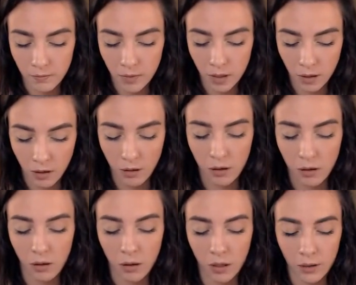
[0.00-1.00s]

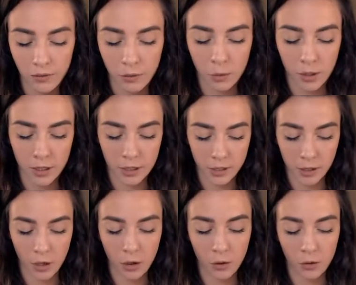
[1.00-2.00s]
all of the burdens
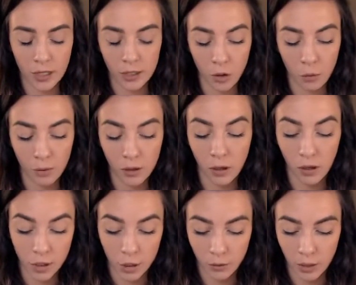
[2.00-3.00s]
go that don't belong
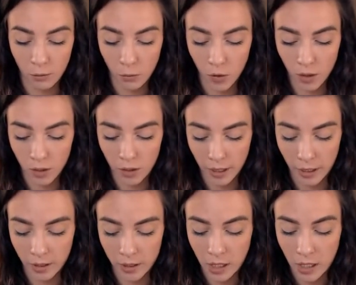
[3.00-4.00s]
to you anymore,
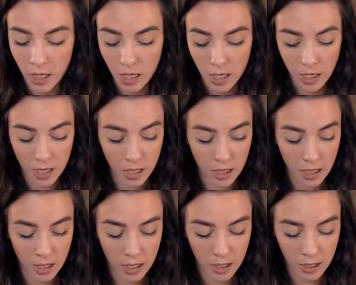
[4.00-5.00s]
Aries.
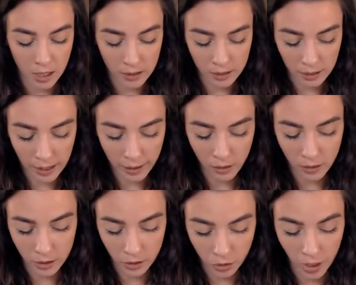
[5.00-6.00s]
A cycle
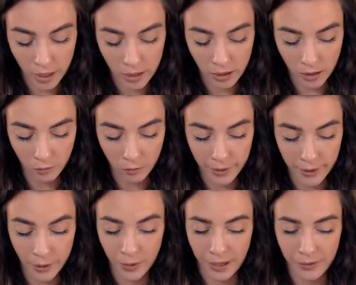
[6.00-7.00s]
is trying to
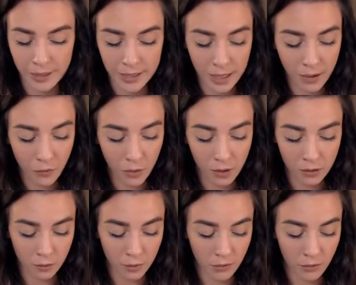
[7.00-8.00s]
complete. We have the Ten of Wands
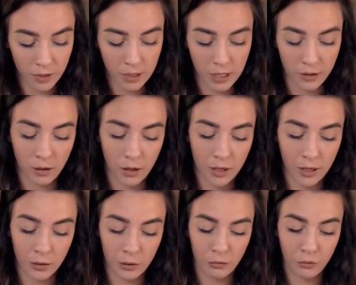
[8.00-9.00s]
above the Death card
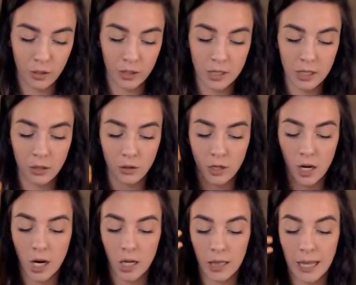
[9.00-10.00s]
in reverse. You're
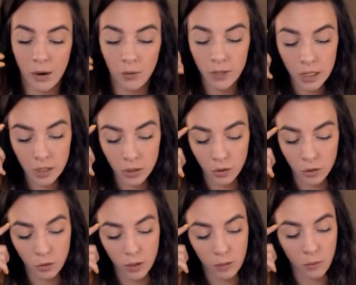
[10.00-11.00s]
not allowing it to.
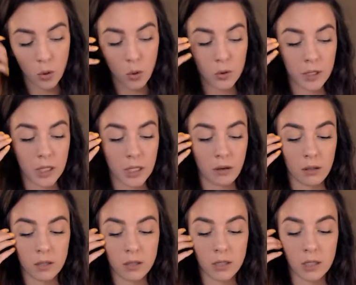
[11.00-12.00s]
You keep holding
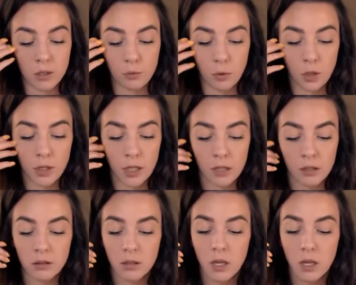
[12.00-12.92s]
on to these burdens.